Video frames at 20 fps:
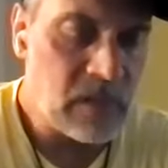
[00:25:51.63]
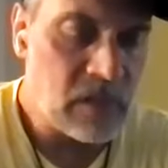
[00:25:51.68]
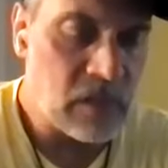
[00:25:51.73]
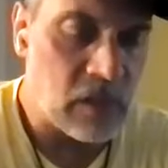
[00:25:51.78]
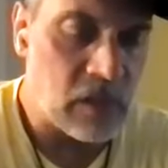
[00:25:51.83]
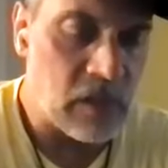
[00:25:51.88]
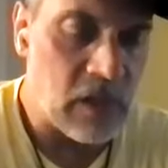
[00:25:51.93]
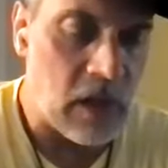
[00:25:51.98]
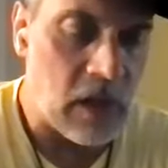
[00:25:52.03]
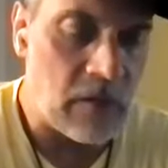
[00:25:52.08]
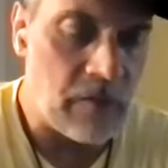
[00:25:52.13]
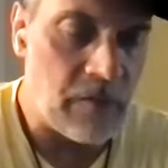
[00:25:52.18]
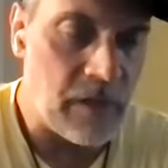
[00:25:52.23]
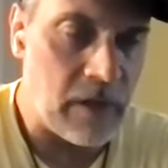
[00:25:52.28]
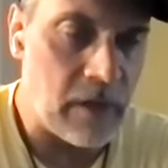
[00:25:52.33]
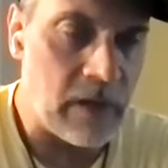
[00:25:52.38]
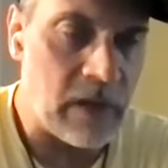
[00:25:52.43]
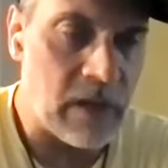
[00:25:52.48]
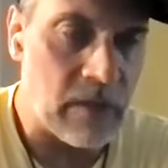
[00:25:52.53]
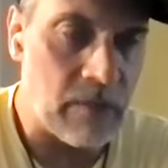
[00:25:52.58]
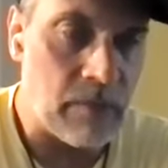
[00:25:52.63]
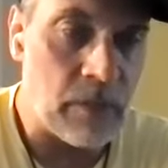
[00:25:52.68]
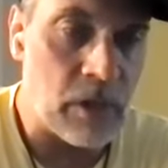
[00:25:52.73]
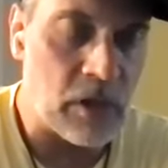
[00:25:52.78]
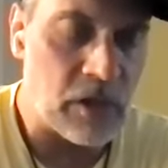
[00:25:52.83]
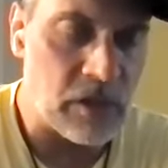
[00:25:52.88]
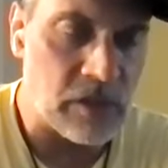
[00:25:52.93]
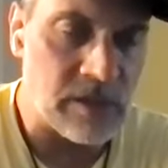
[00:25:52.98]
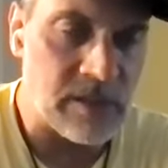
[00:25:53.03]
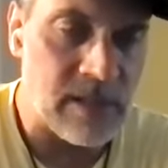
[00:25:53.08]
took our very
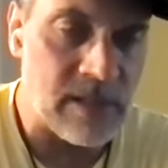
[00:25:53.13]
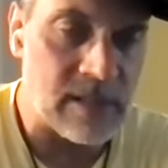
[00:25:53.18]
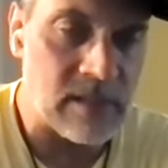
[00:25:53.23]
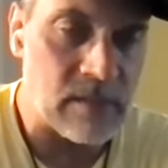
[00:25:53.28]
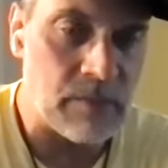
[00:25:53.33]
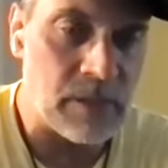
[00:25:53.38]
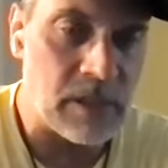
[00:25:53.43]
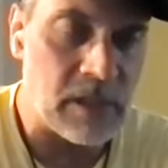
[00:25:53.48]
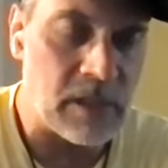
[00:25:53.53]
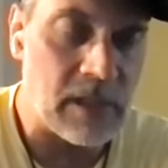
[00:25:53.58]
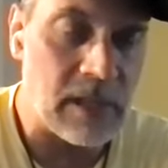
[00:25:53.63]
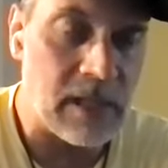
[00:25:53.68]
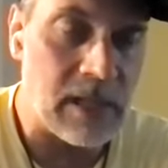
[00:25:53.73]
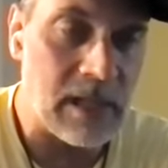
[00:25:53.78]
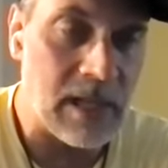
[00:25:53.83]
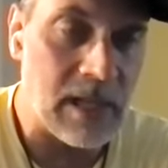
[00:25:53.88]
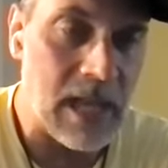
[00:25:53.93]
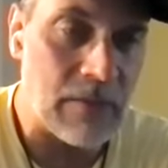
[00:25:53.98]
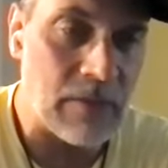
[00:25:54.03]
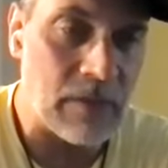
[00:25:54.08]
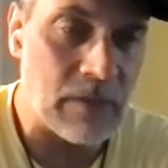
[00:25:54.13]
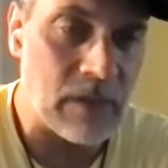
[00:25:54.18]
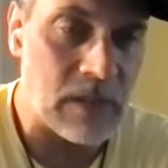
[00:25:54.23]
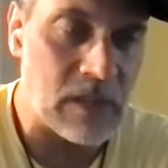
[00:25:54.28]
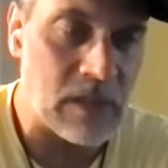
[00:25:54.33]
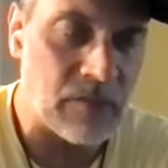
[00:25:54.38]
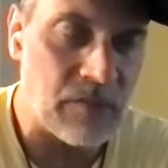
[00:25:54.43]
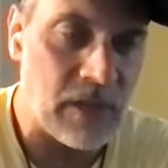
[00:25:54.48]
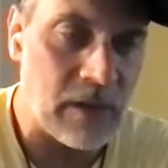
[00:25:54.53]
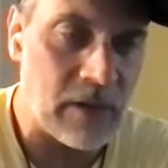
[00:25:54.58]
commercial sensibility and gave it
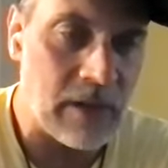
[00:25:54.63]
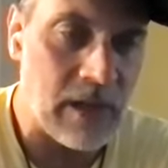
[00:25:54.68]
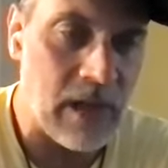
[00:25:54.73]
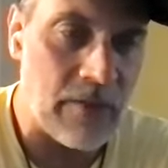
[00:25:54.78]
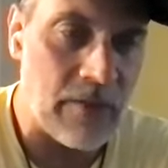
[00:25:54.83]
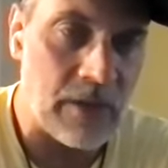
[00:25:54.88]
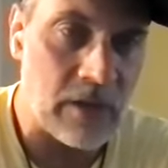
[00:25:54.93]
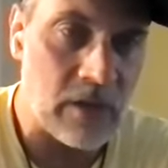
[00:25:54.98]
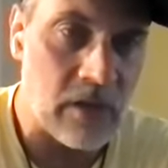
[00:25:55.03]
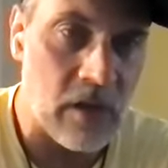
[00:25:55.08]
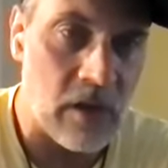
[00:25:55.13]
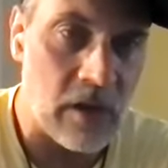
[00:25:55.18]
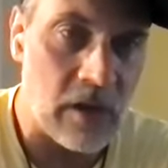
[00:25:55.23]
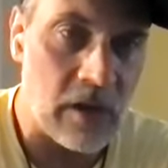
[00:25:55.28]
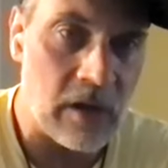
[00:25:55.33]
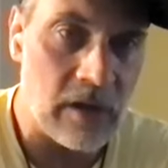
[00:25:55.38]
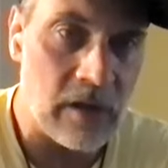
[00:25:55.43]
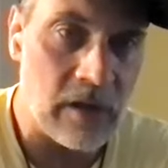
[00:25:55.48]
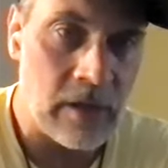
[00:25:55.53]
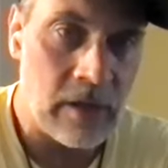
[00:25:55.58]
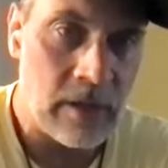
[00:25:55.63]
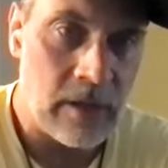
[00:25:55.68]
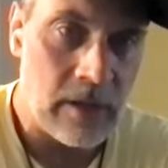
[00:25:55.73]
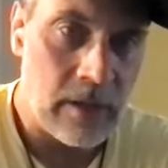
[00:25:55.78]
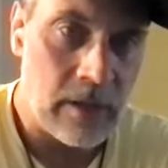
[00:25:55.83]
this very avant-garde